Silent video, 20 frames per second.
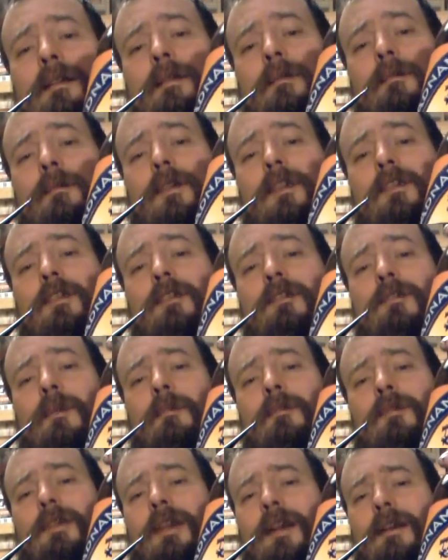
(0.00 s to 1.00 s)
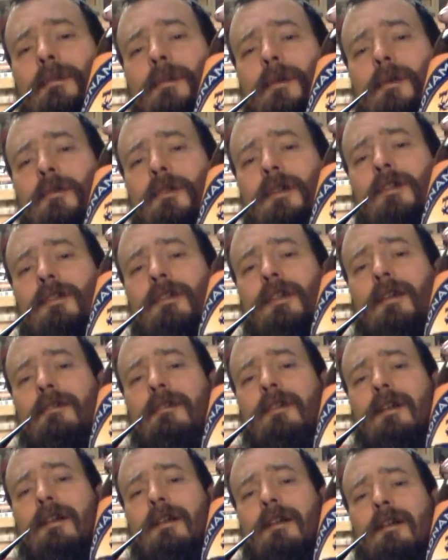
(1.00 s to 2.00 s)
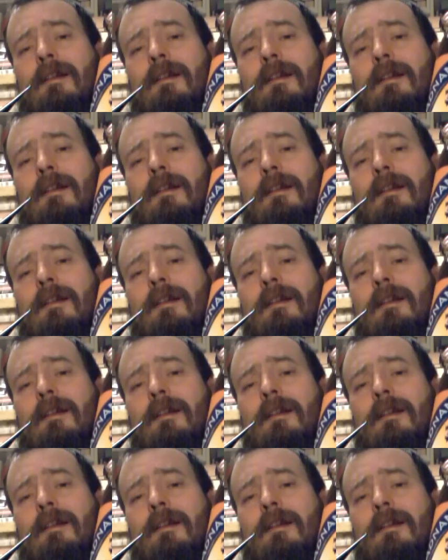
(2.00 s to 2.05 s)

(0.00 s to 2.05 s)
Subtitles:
This is from Southwold in Suffolk.